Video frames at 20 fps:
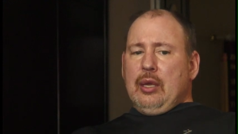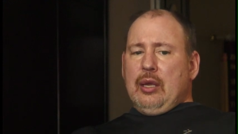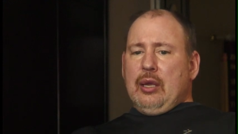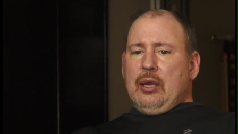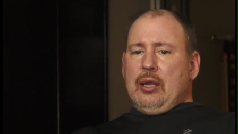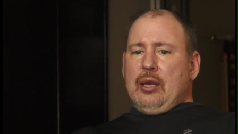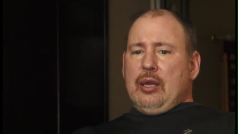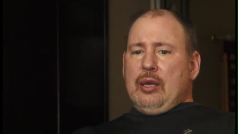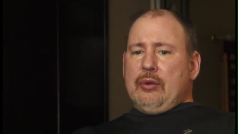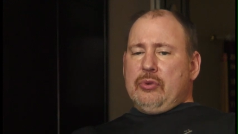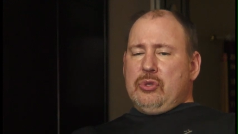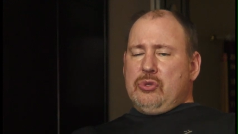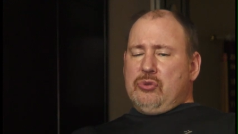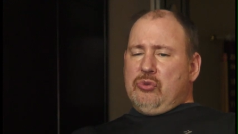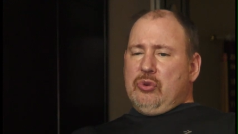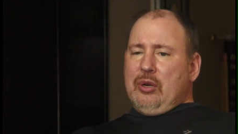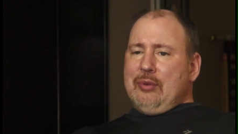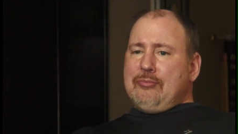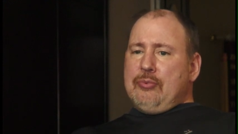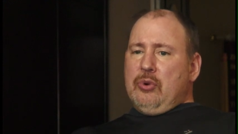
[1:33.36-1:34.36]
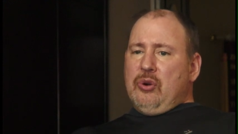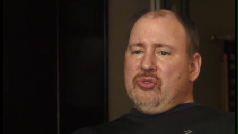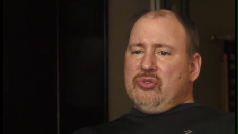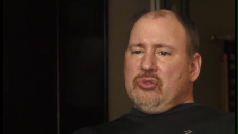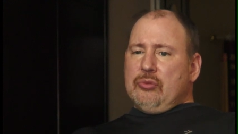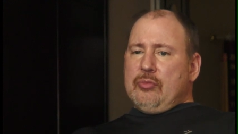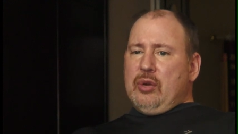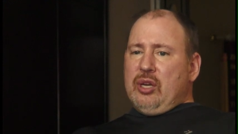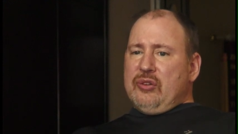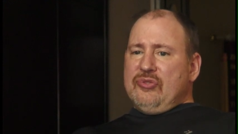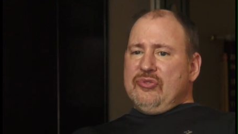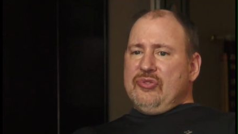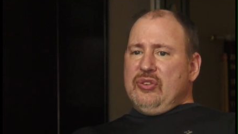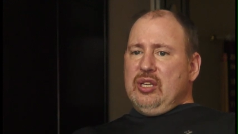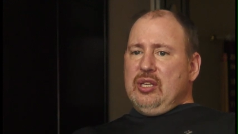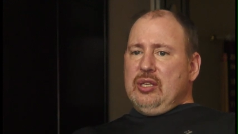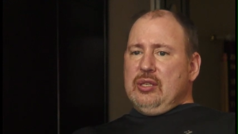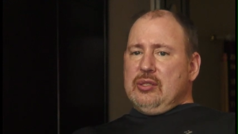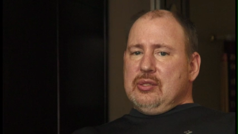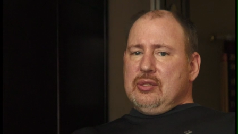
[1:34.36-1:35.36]
And I would trip over my
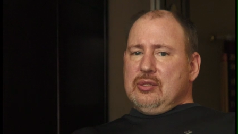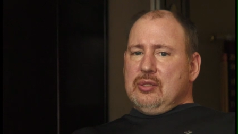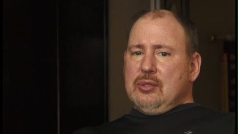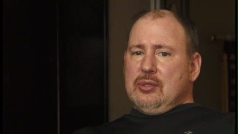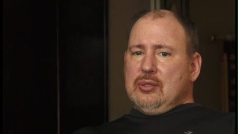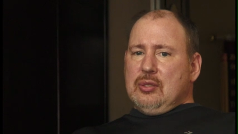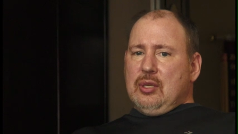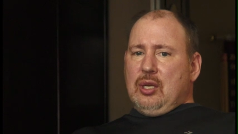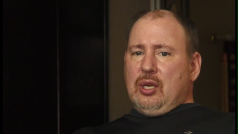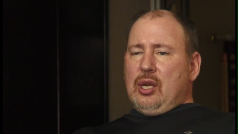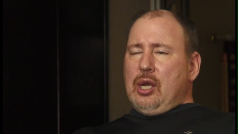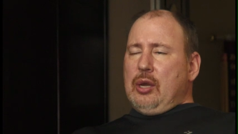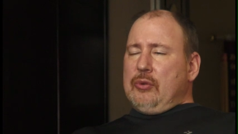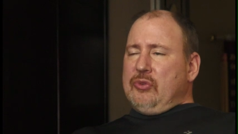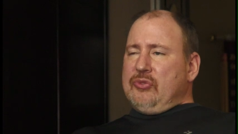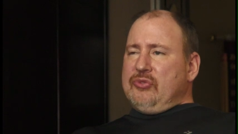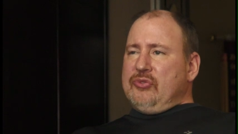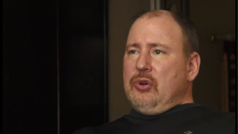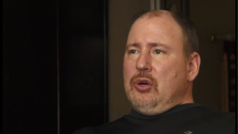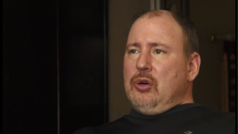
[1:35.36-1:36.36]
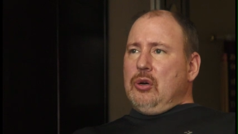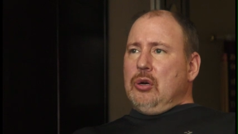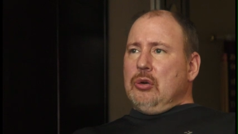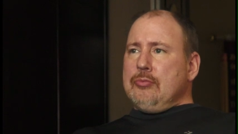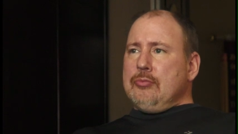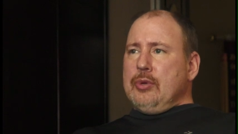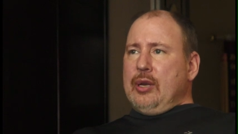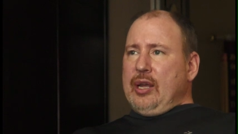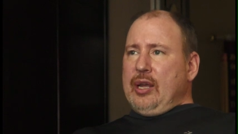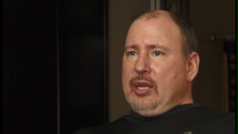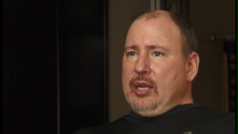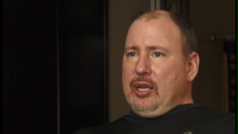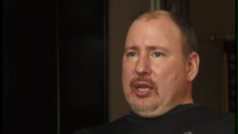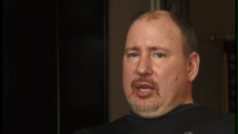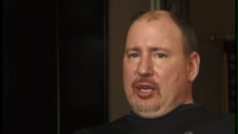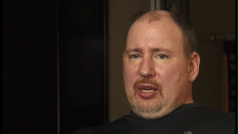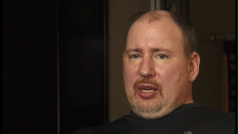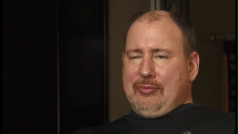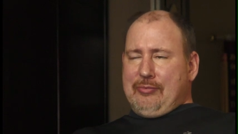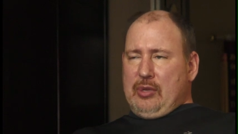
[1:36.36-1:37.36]
feet and I would fall, but I could
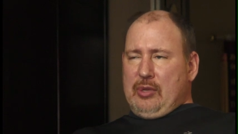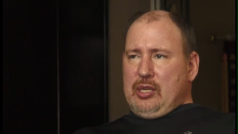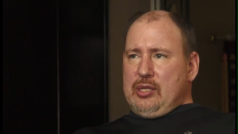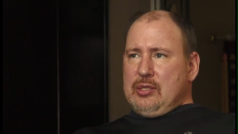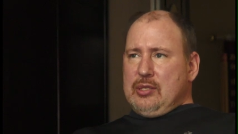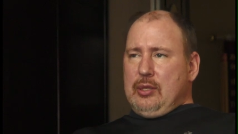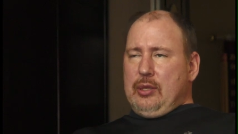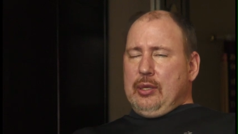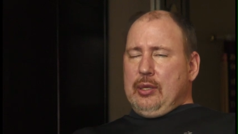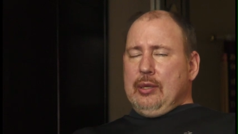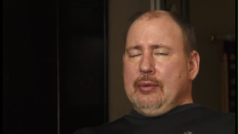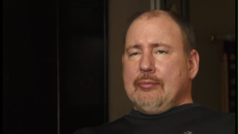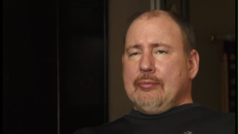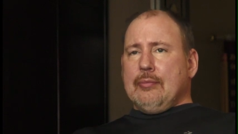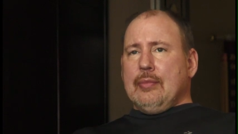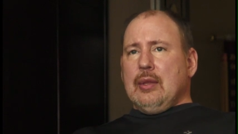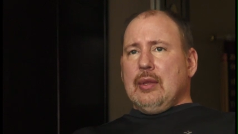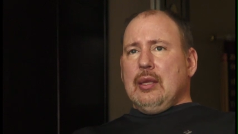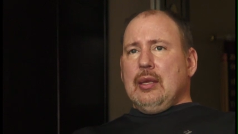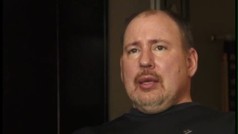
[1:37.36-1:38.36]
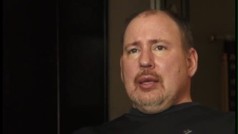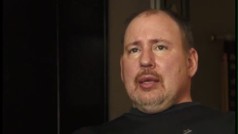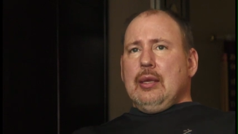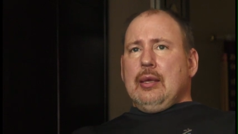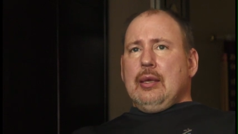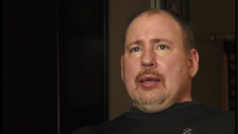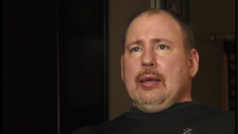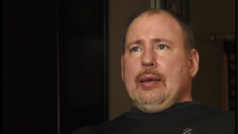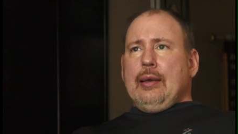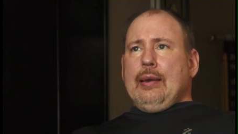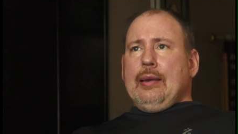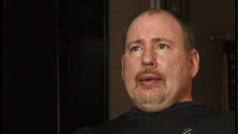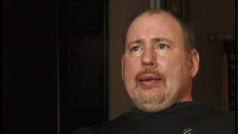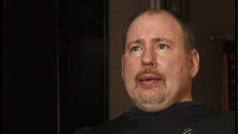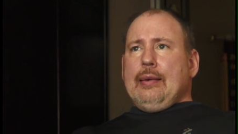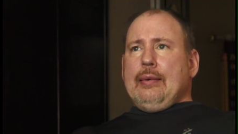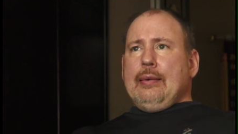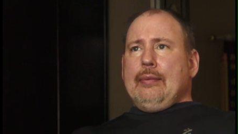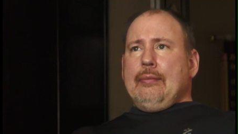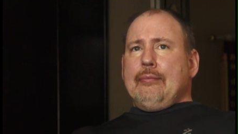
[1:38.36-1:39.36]
get up easily.
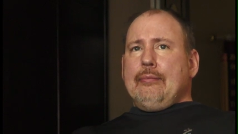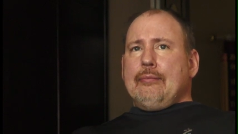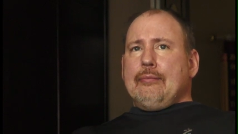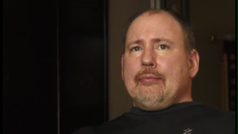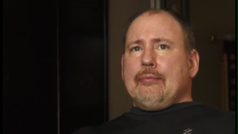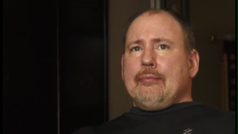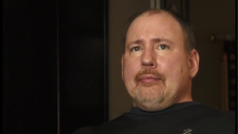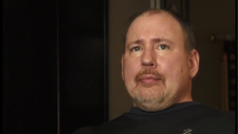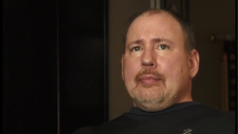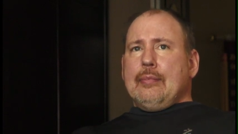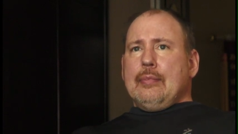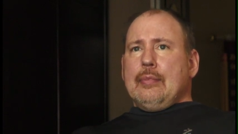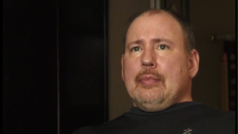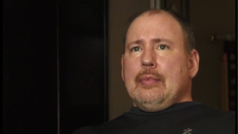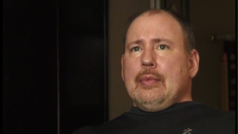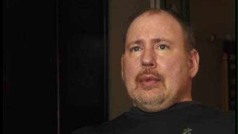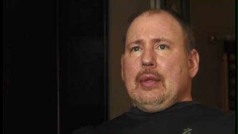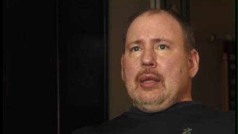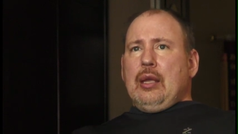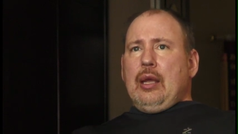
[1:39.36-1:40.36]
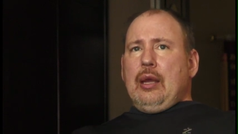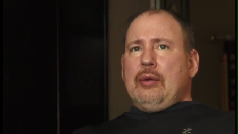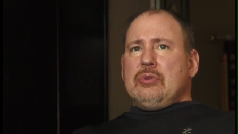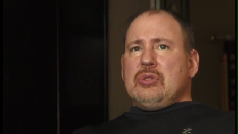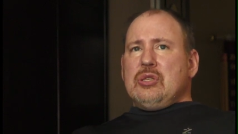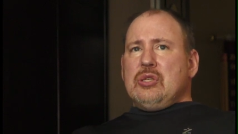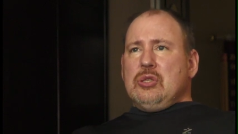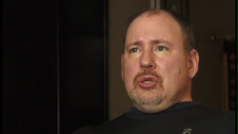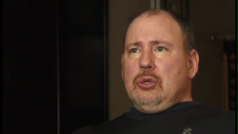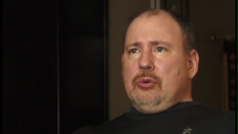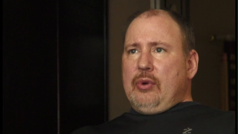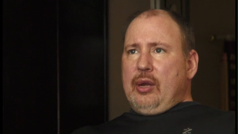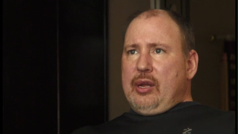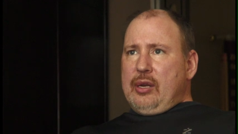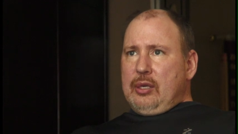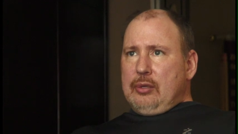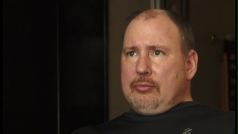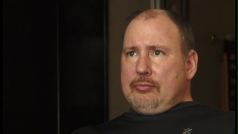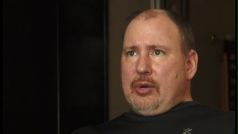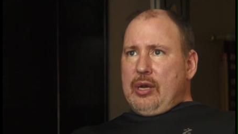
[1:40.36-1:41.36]
Um, I was still
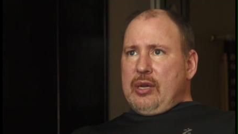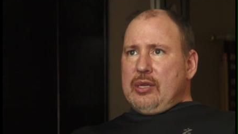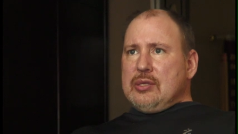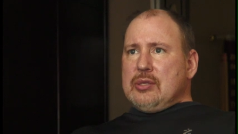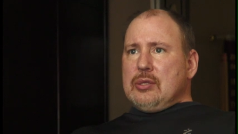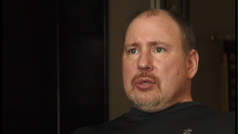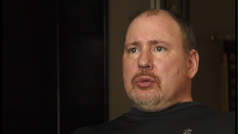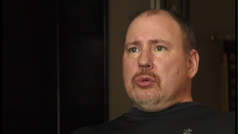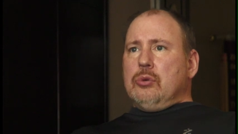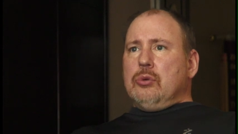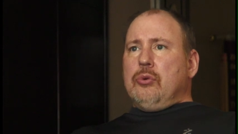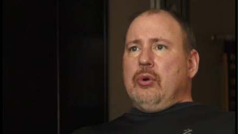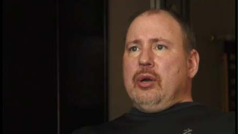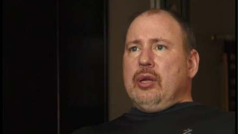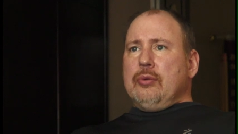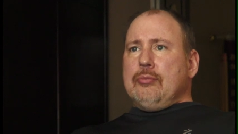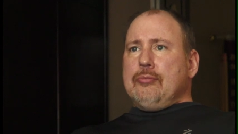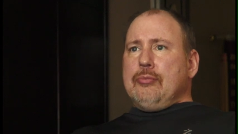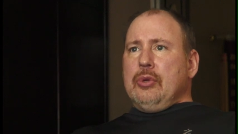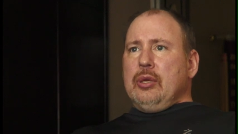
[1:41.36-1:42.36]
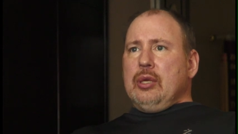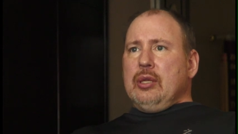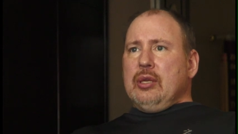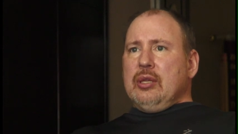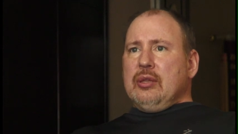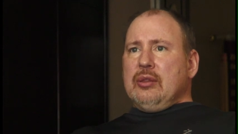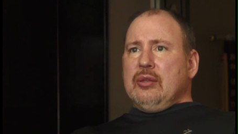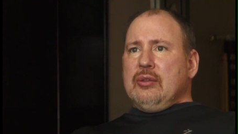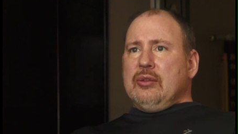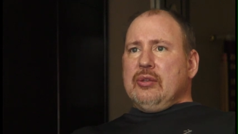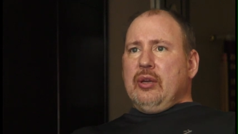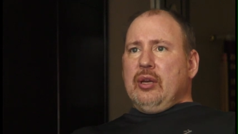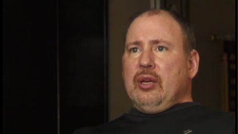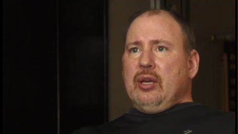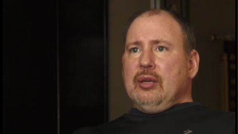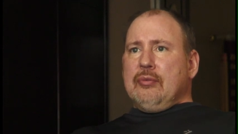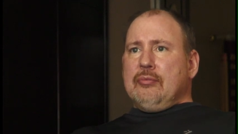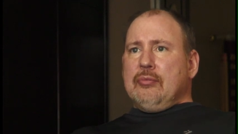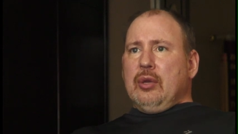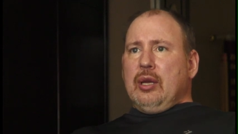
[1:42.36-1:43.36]
riding a bicycle quite a bit at the
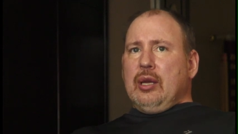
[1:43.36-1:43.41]
time.